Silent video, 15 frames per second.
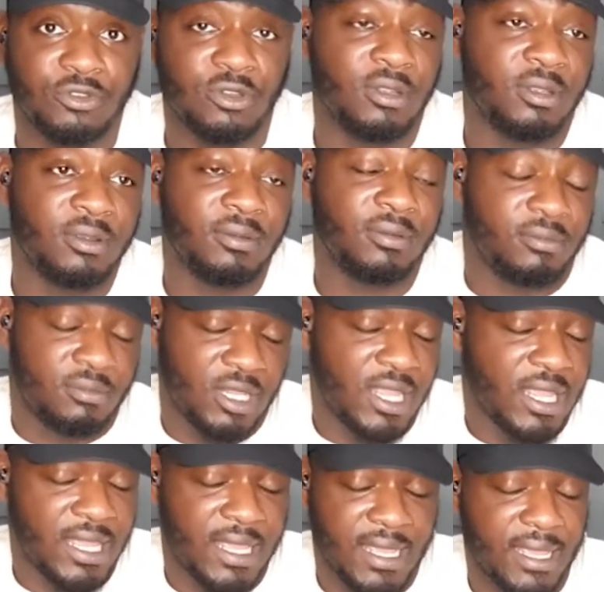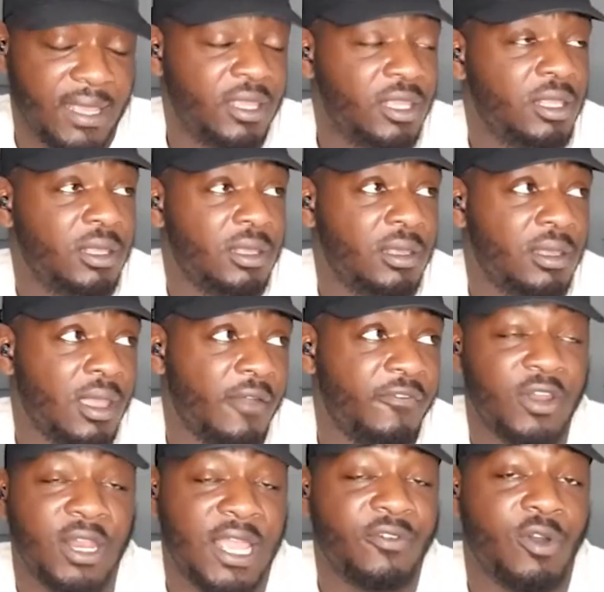So I feel
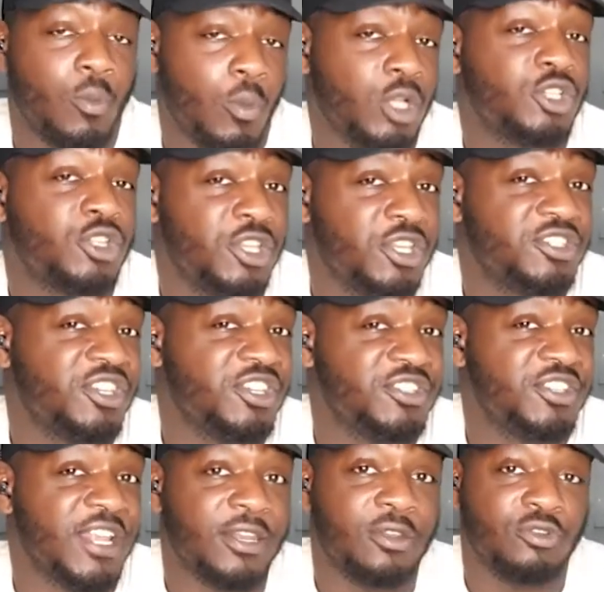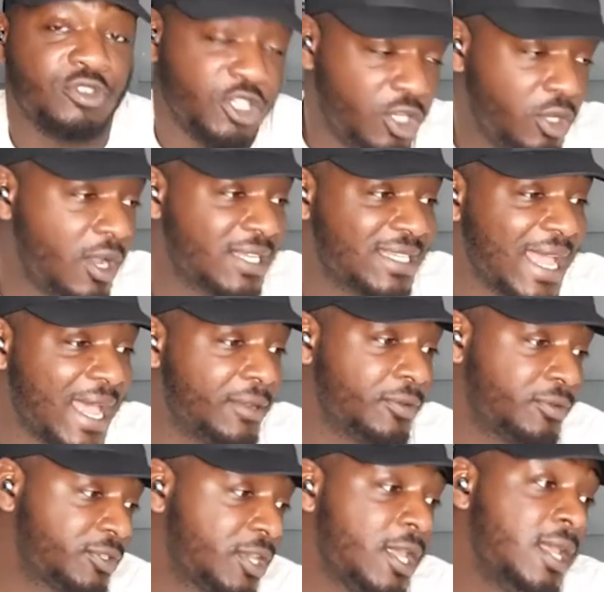like everyone watching this is an adult. So you guys are
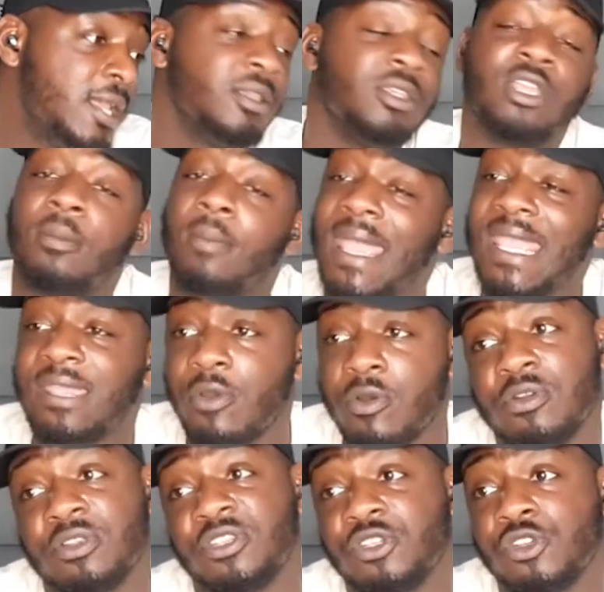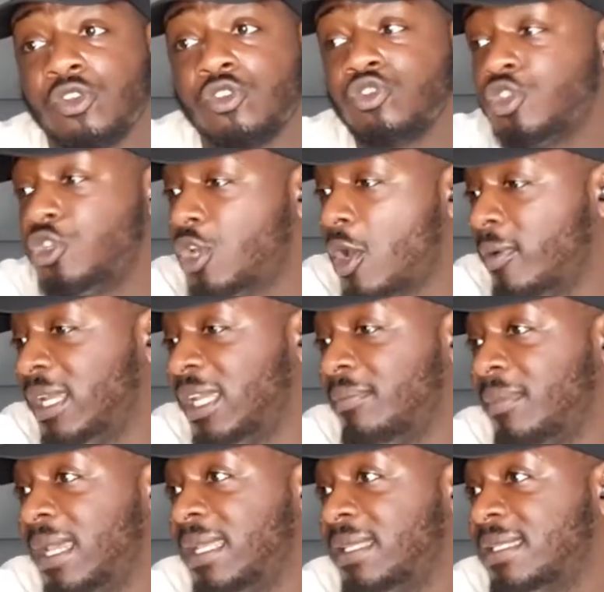adults. You can make your own decisions. You don't need
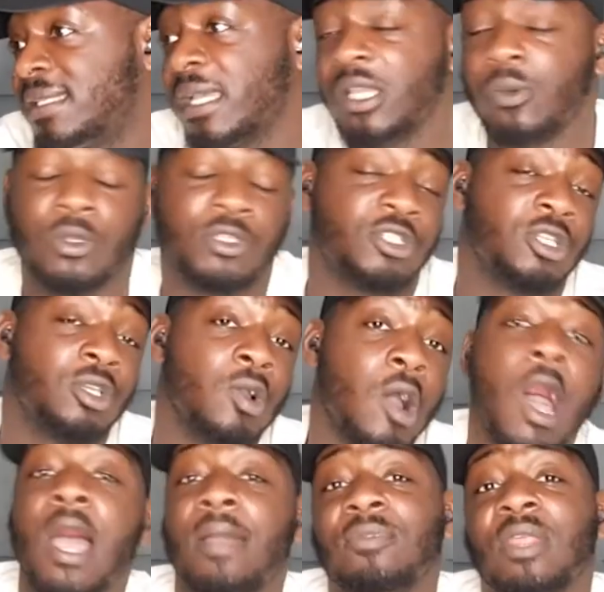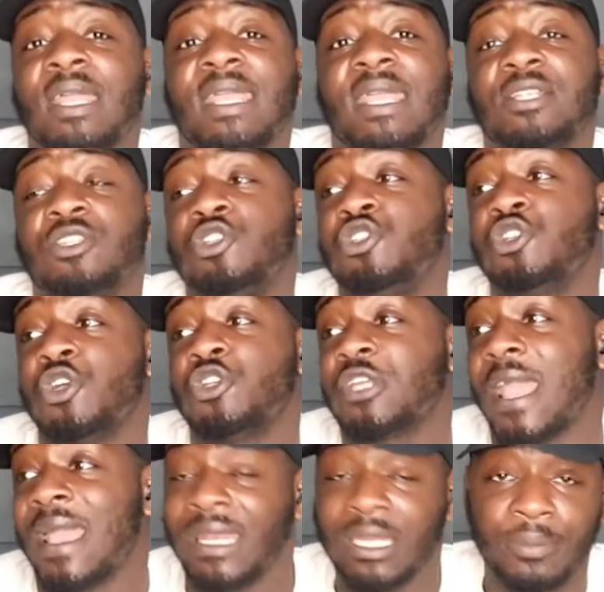me to tell you what to do. I'm not here to judge
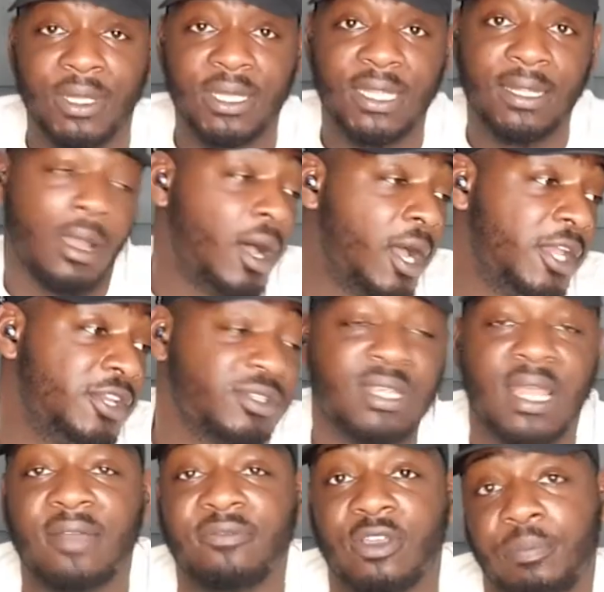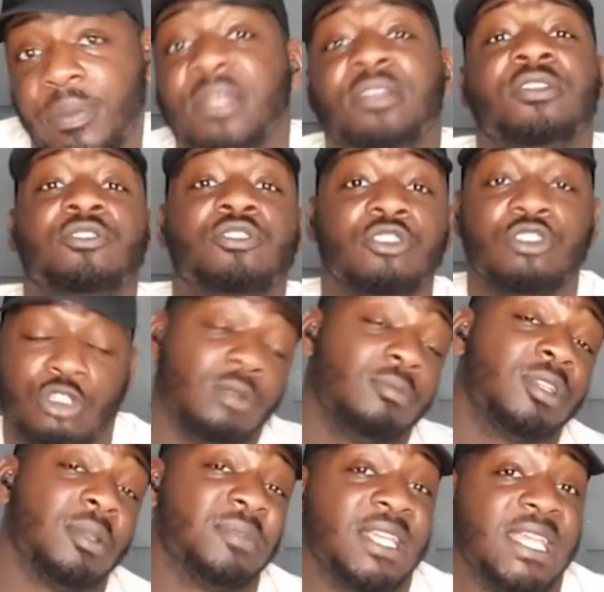anybody. I just have opinions.
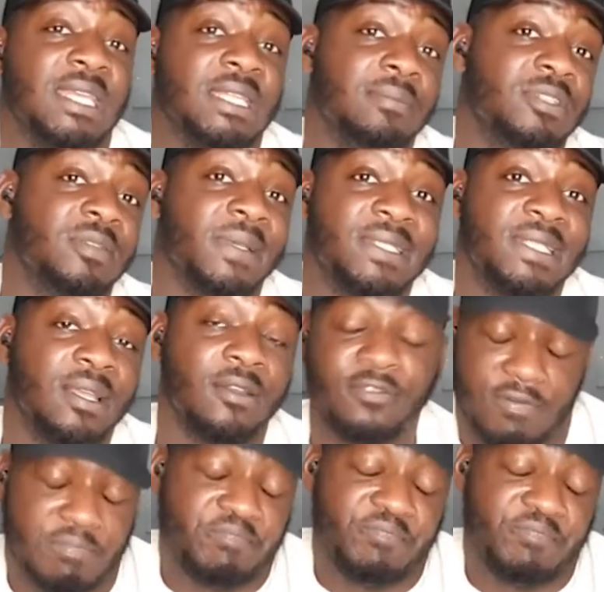Sometimes I keep them to myself.